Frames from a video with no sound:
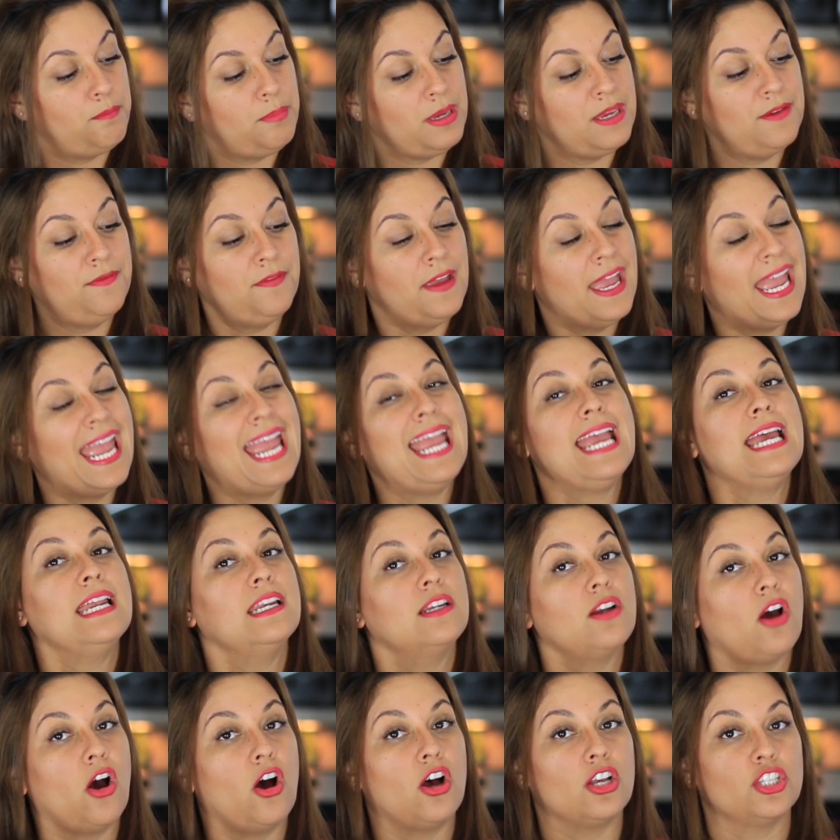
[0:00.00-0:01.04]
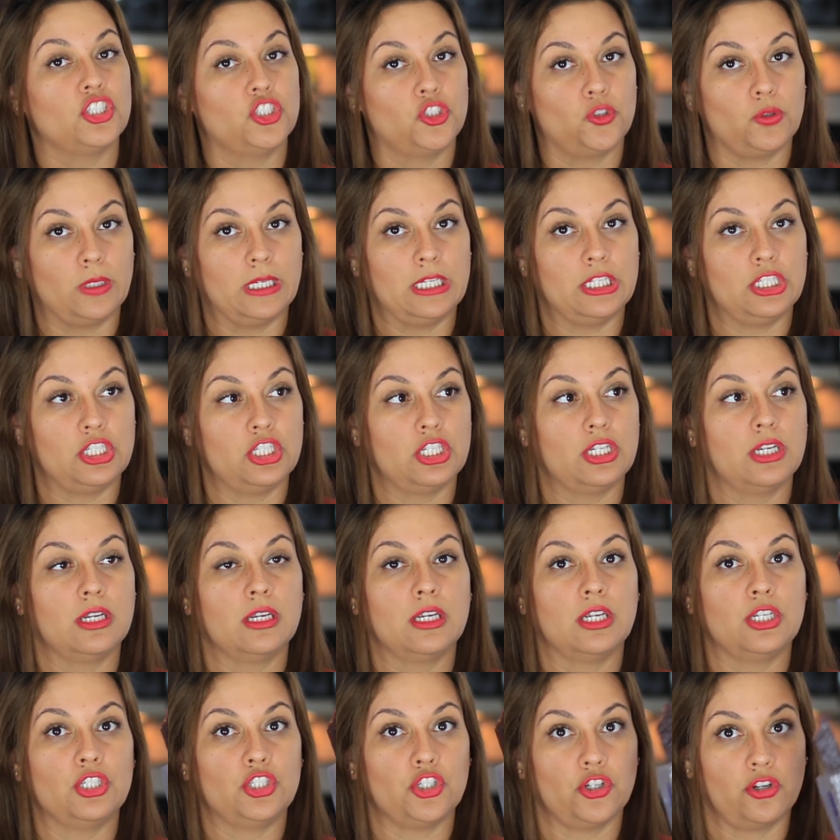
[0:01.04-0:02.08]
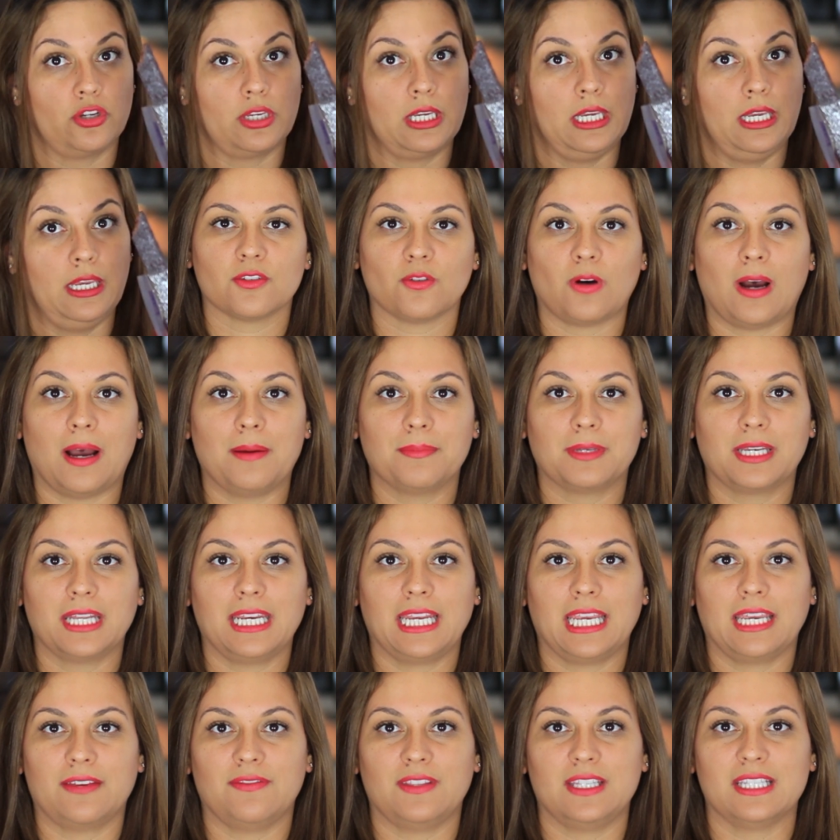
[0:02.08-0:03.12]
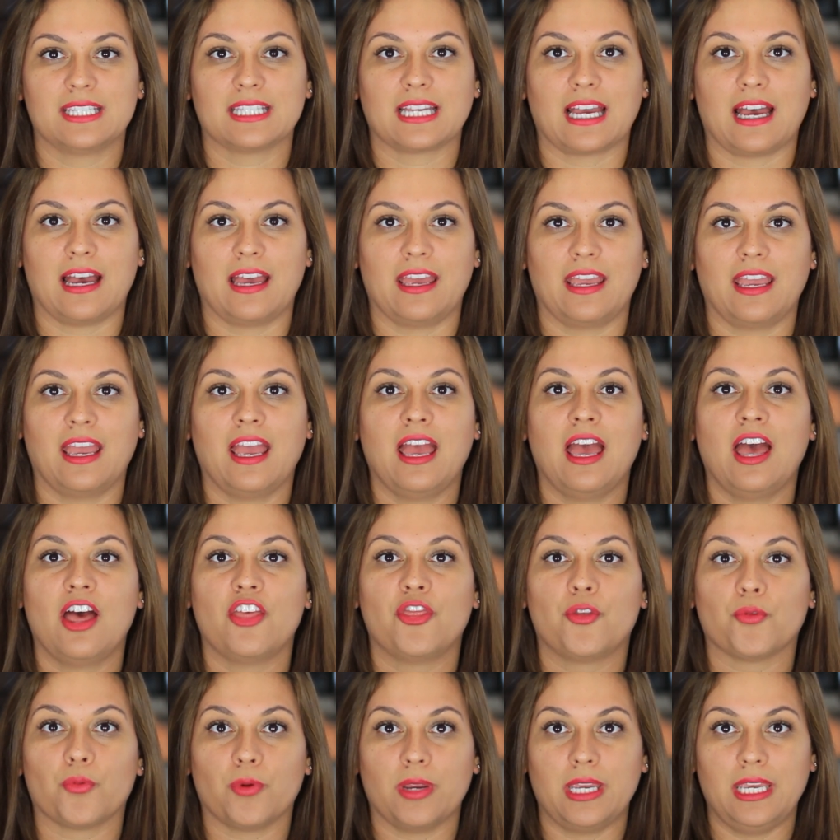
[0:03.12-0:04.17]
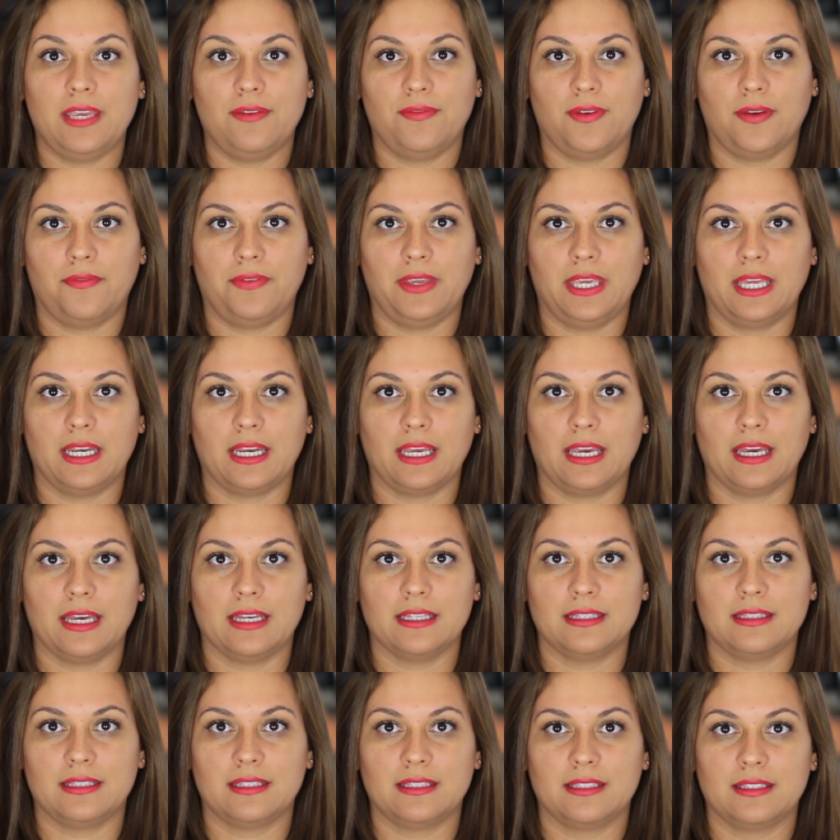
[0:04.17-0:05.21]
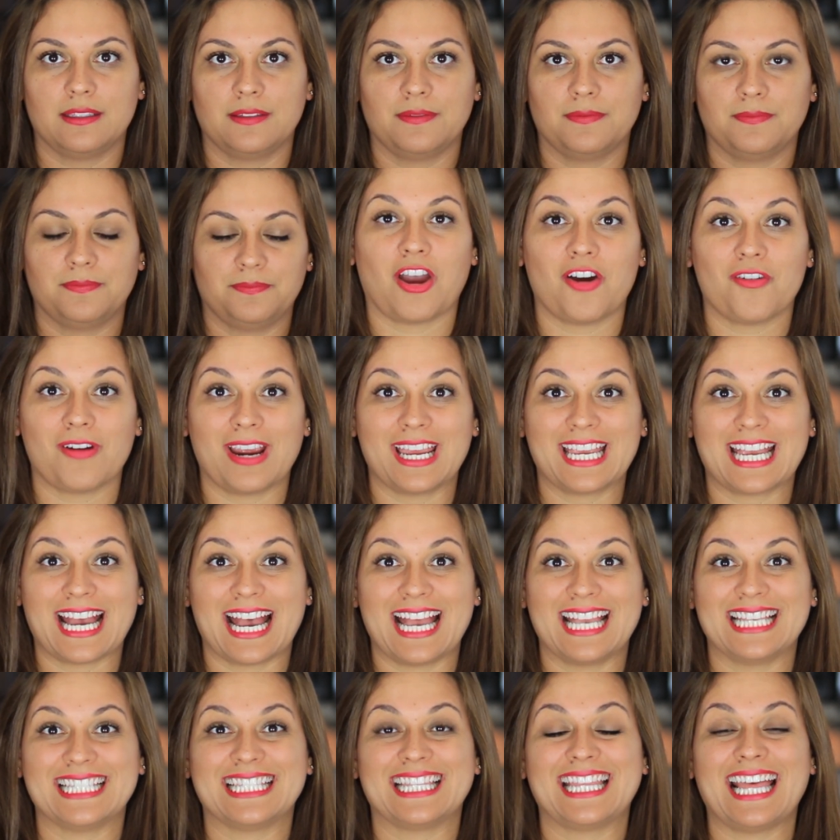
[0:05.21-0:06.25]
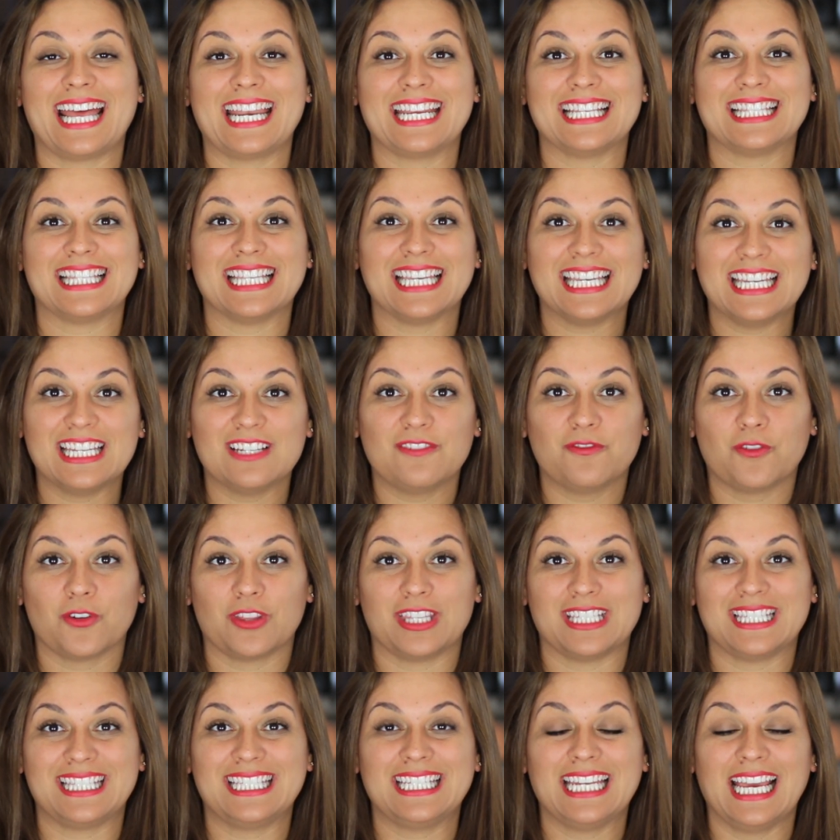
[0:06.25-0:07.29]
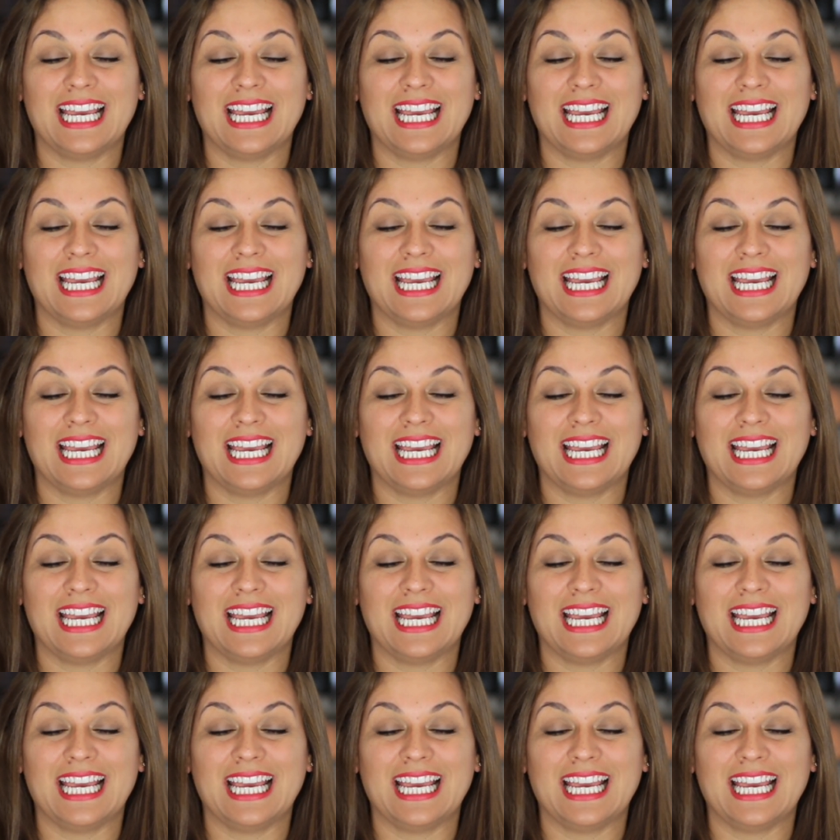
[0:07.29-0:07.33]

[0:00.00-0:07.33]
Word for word: beef and ostrich jerky. So I'm gonna give this guy three Vivian heads. All right guys, that is it for this